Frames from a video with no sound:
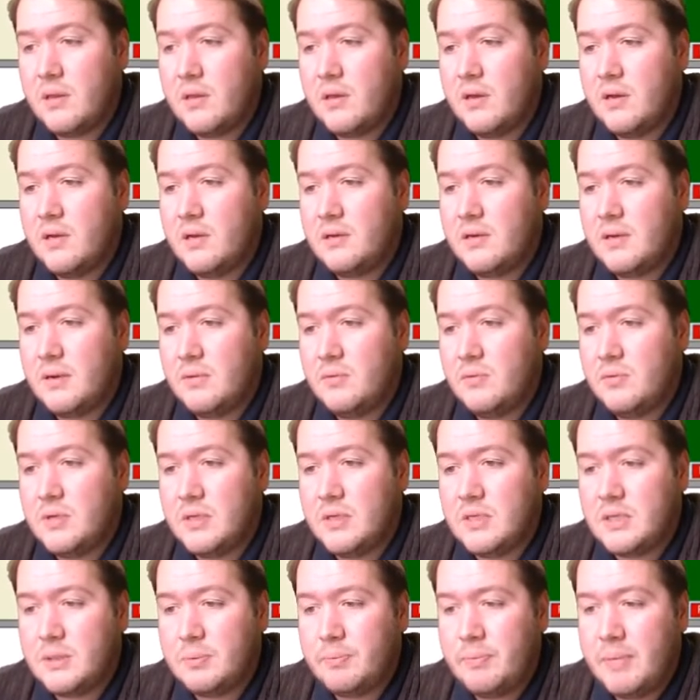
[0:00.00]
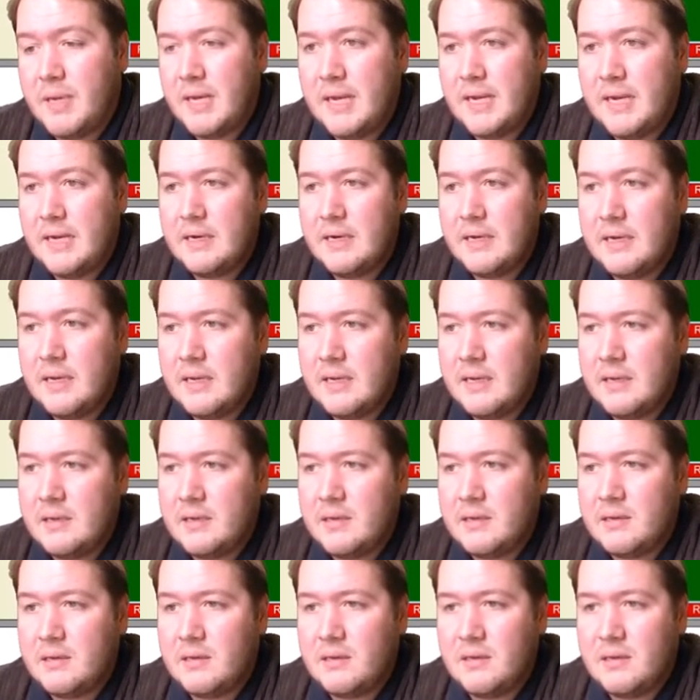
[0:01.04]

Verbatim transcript: uh, Doubleton spade and